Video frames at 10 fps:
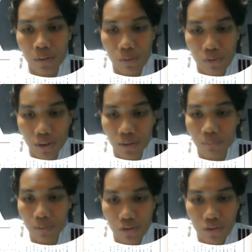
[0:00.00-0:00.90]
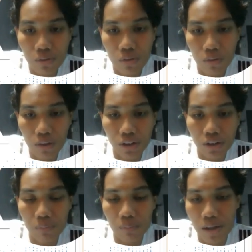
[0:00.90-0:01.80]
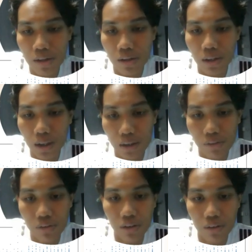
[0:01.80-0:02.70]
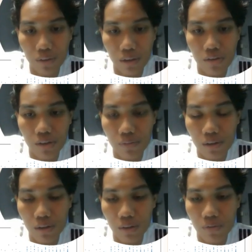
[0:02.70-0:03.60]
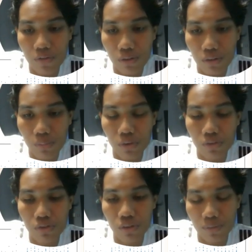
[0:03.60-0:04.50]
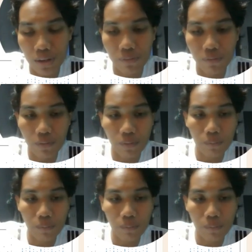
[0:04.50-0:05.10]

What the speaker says: using the Pearson correlation method at a significance level of 0.05.